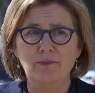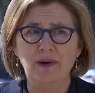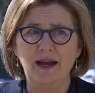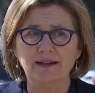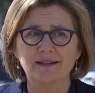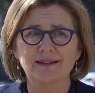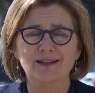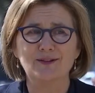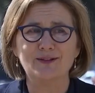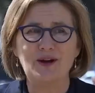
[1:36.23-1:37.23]
But,
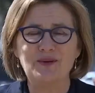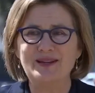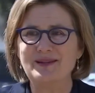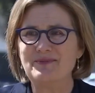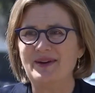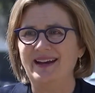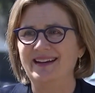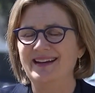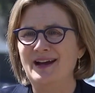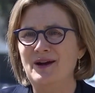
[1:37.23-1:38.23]
and there's always a but,
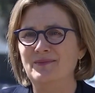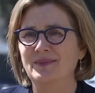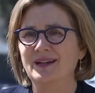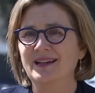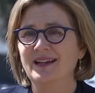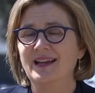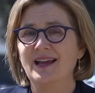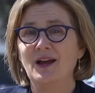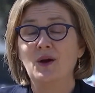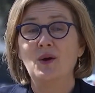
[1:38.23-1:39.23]

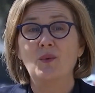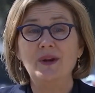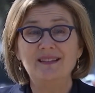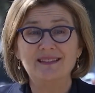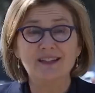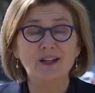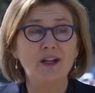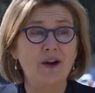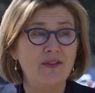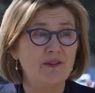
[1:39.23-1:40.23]
we
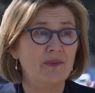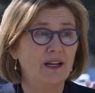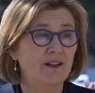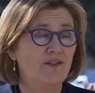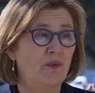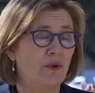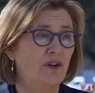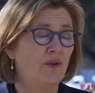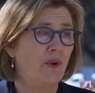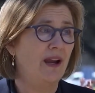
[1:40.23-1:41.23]
still are in the middle of a
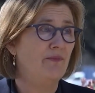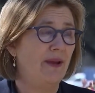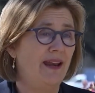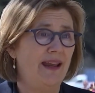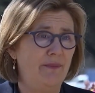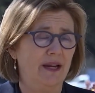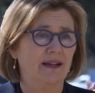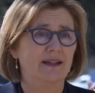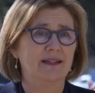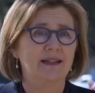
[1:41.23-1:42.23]
worldwide pandemic.
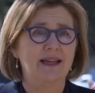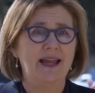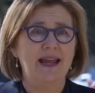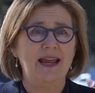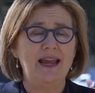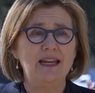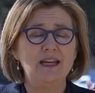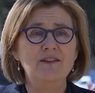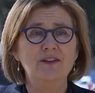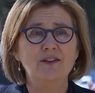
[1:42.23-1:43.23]
And
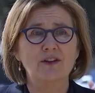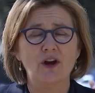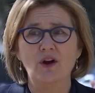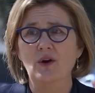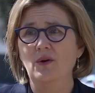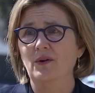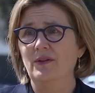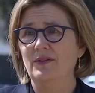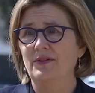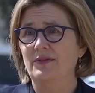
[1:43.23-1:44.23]
even though
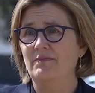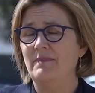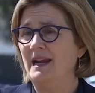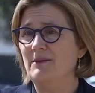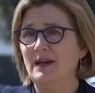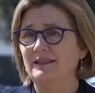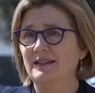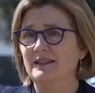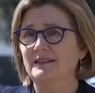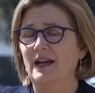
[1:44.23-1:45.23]
many
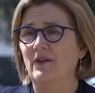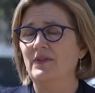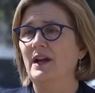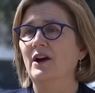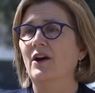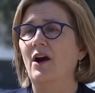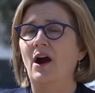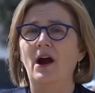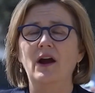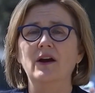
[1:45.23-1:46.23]
messages out there
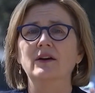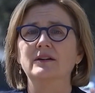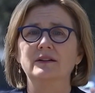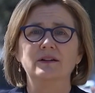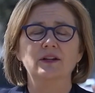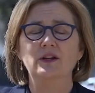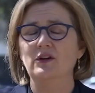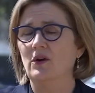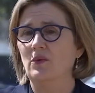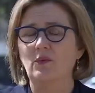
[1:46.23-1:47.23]
are, you
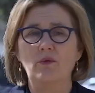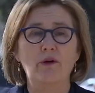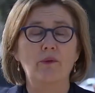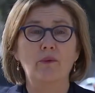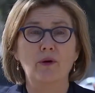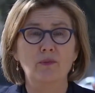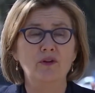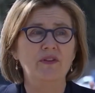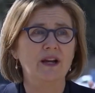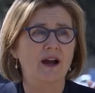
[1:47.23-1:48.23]
know, we're
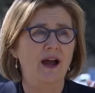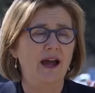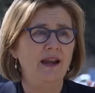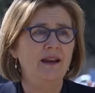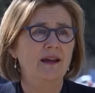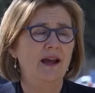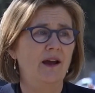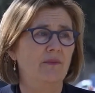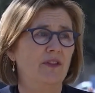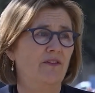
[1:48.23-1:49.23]
moving on,
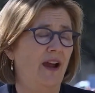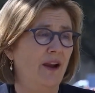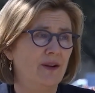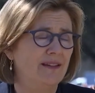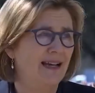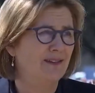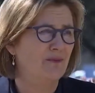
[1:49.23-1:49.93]
the virus hasn't